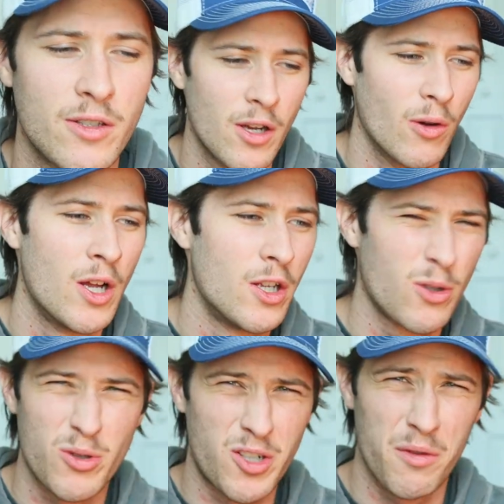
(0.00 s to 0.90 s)
So
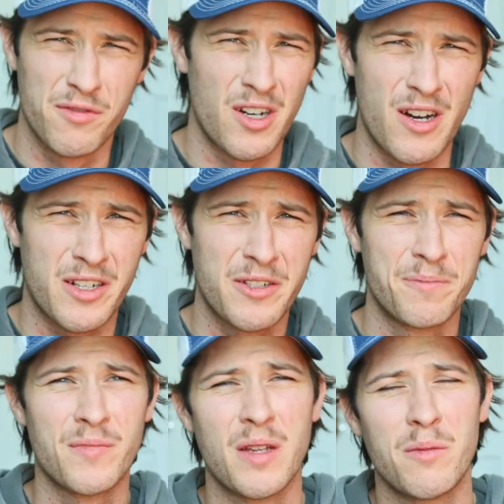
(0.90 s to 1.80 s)
don't start with vlogs,
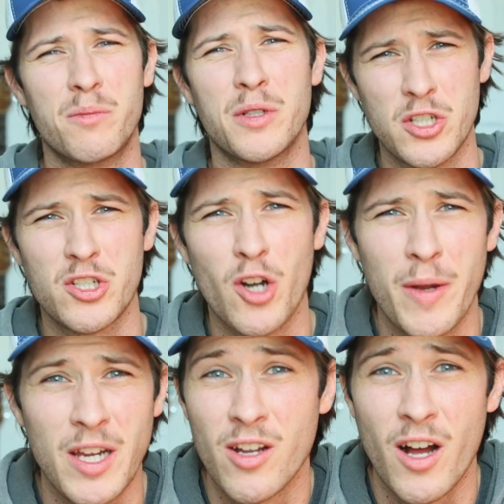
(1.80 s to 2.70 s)
but just start
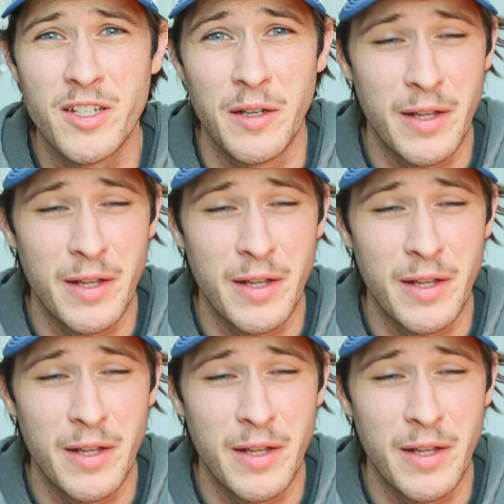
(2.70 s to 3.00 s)
making content.